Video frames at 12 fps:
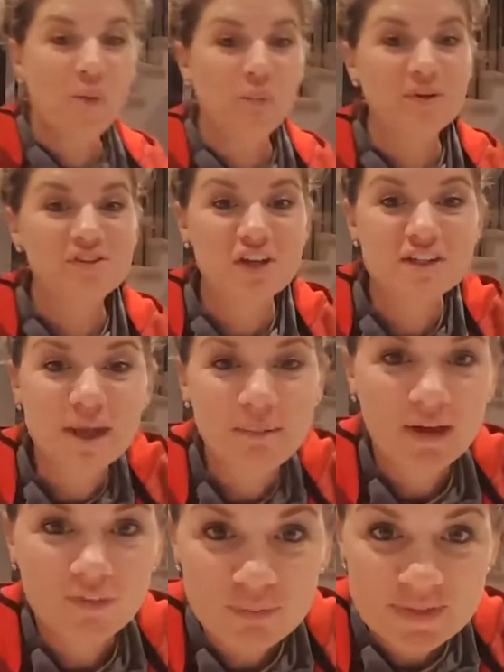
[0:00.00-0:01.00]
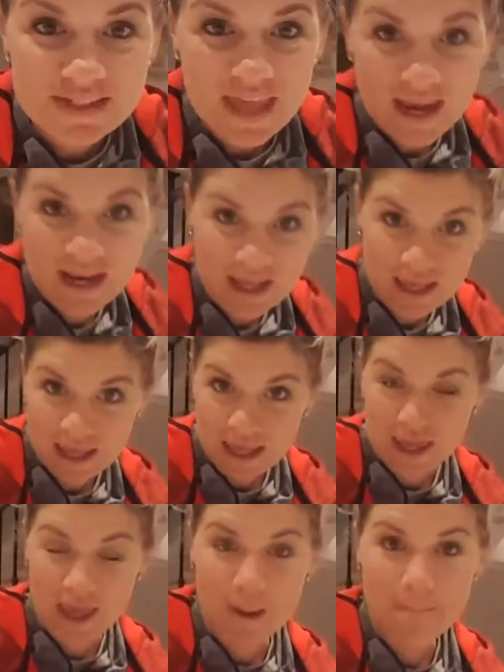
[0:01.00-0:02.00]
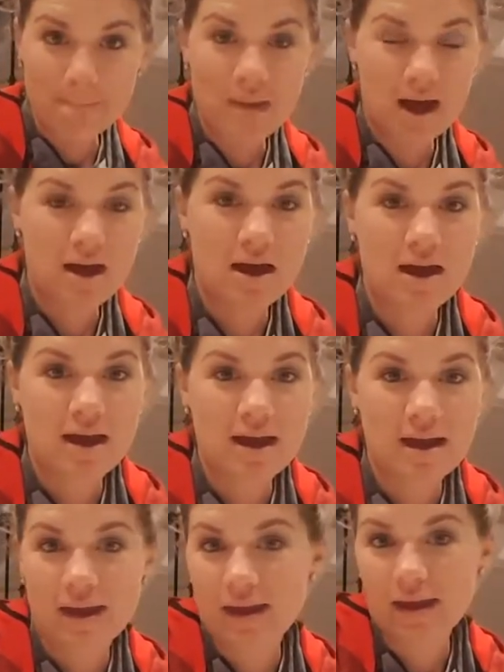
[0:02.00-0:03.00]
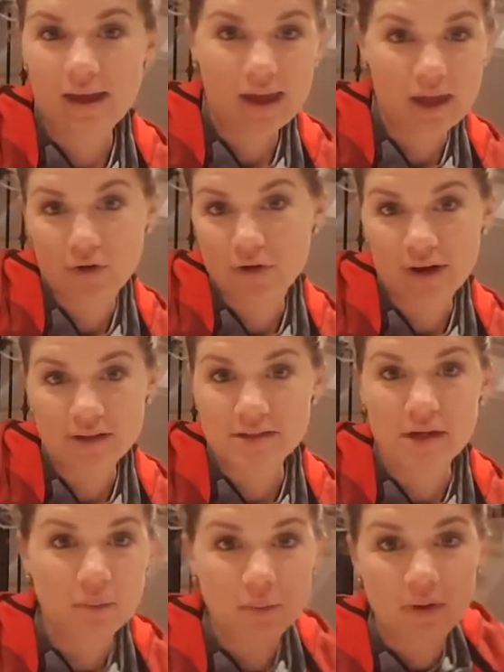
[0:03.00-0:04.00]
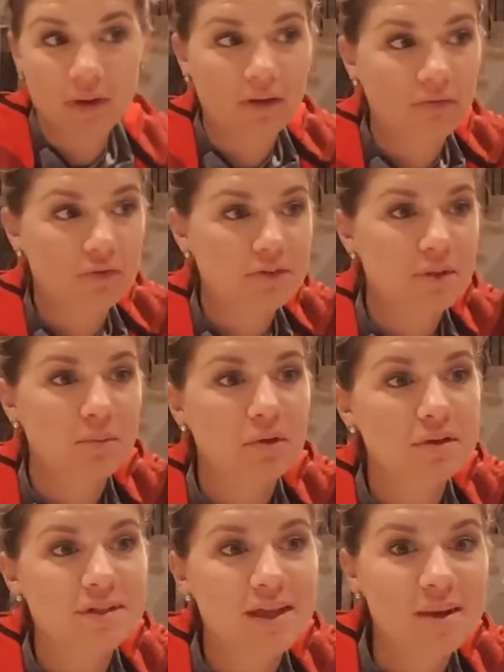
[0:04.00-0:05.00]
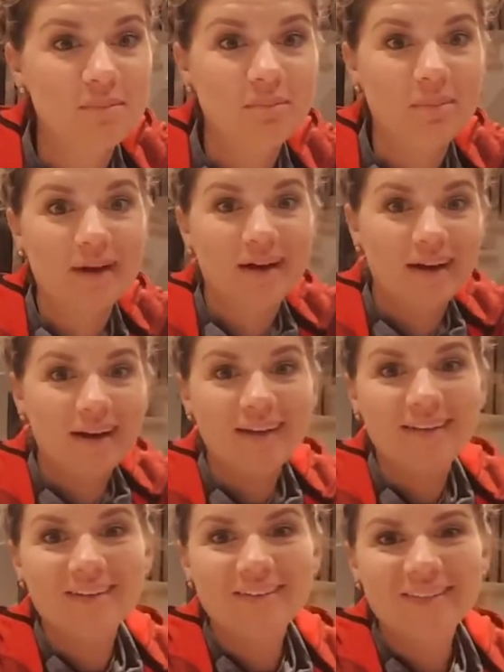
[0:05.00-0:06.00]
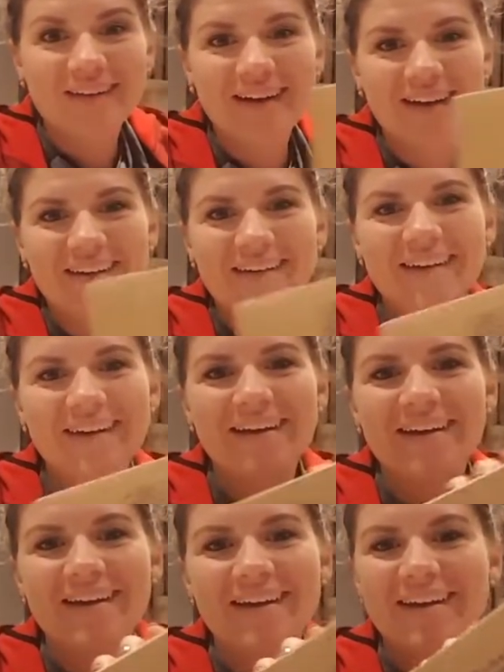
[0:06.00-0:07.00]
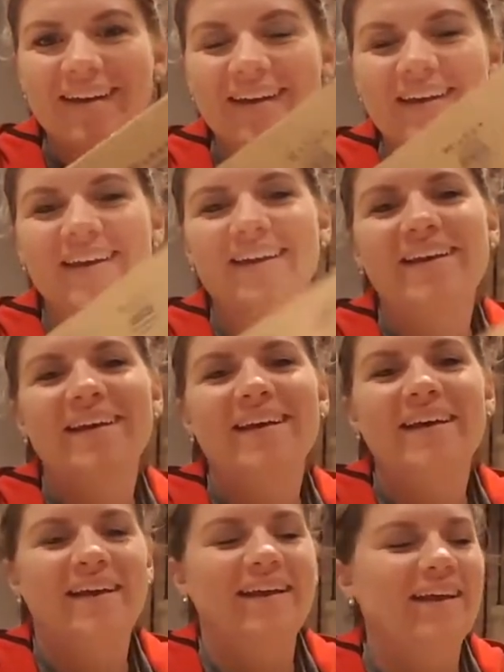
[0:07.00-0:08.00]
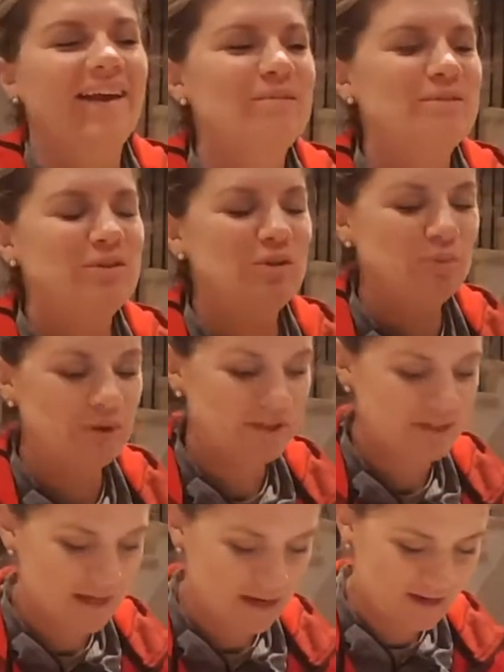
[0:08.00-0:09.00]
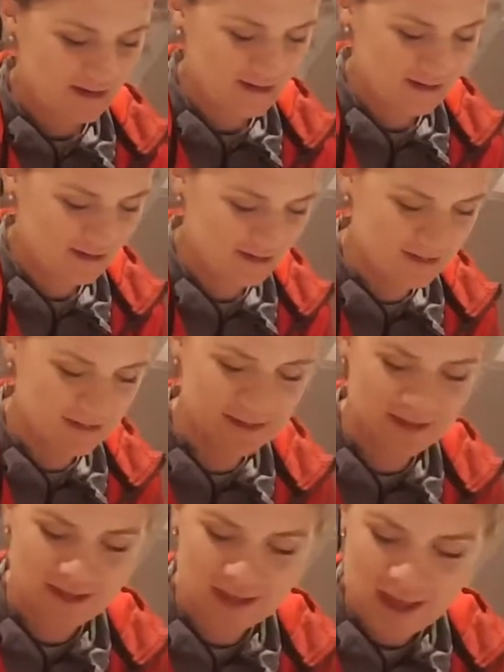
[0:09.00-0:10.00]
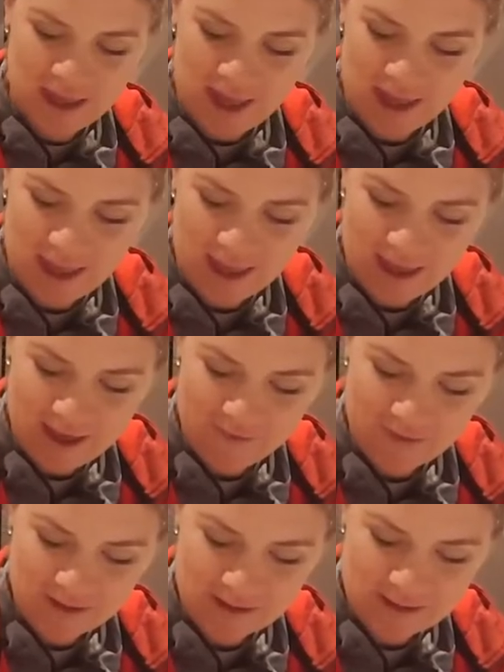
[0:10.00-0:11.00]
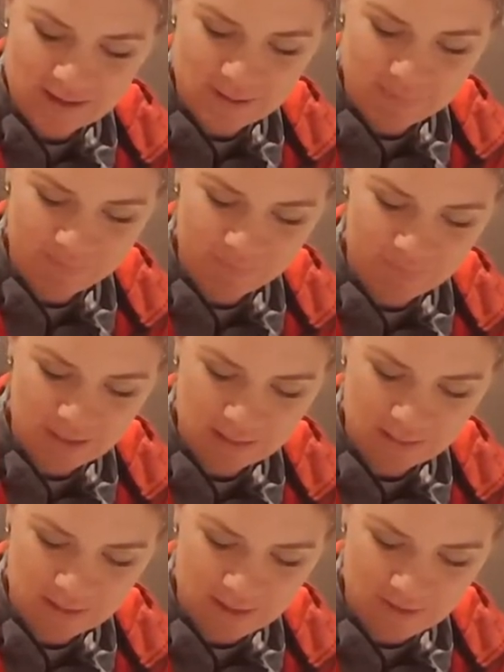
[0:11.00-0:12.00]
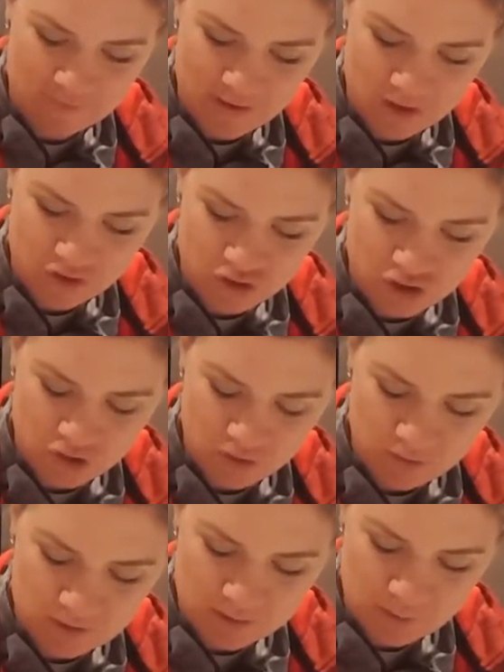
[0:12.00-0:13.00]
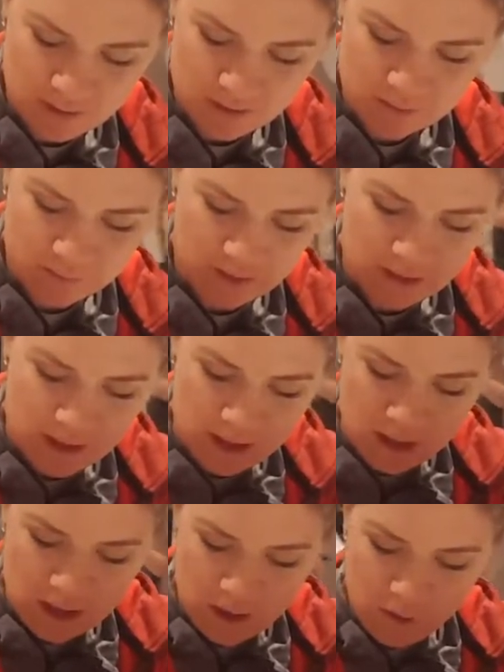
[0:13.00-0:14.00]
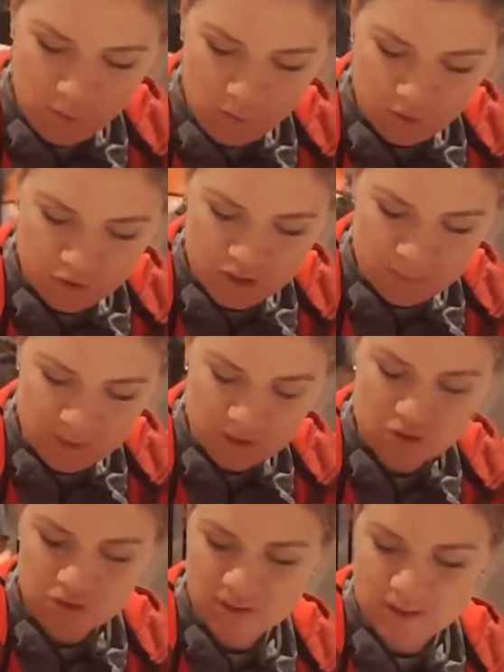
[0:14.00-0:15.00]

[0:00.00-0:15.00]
We just got back from skating. My internet's not working for some reason, but look what I got. I'm super excited. Mm-hmm. I have um, like a vendor show this week, so I ordered some extra